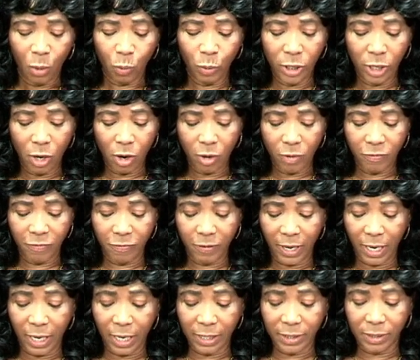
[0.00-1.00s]
We are
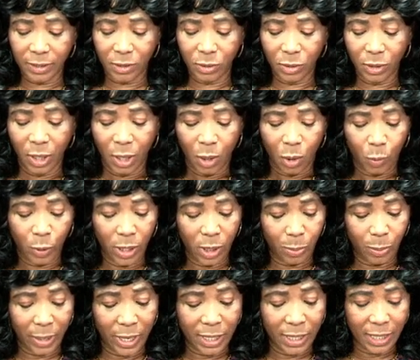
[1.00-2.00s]
faced with
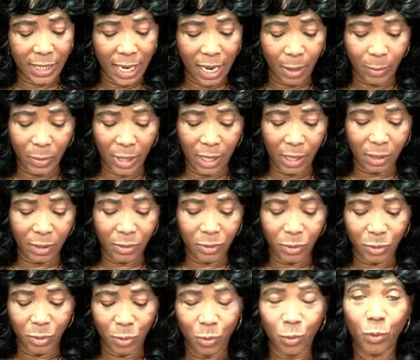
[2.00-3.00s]
a pandemic
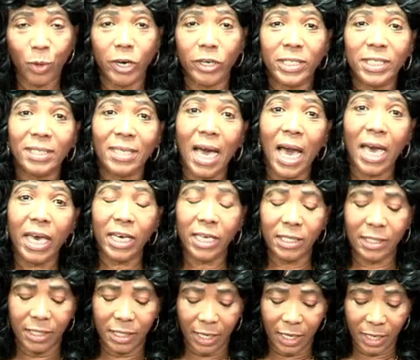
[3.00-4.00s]
where
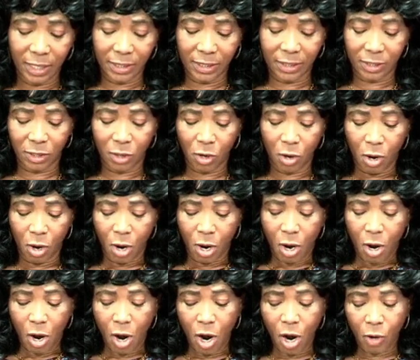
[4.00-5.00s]
scientists
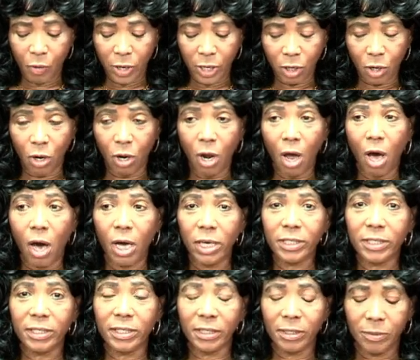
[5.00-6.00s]
are at a
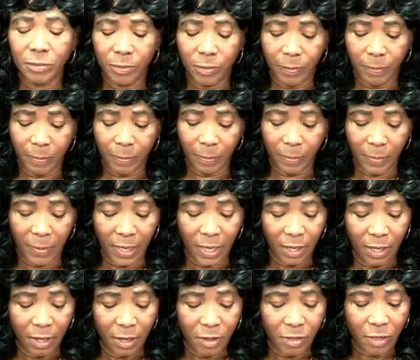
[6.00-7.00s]
loss.
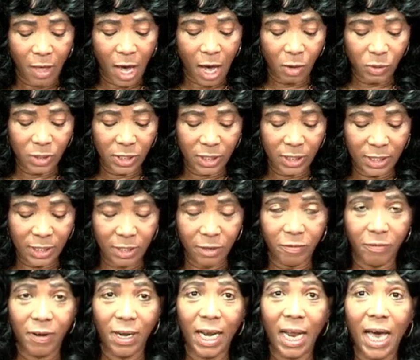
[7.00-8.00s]
Thousands
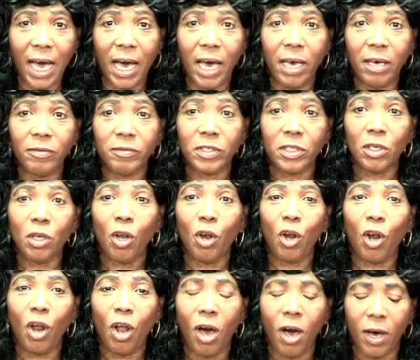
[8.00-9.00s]
of lives
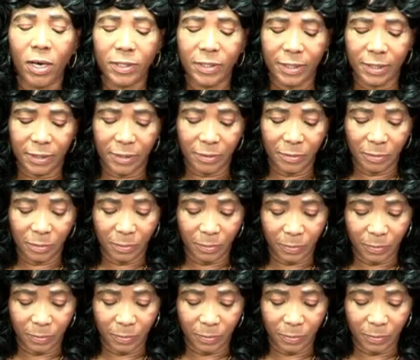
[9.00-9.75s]
lost.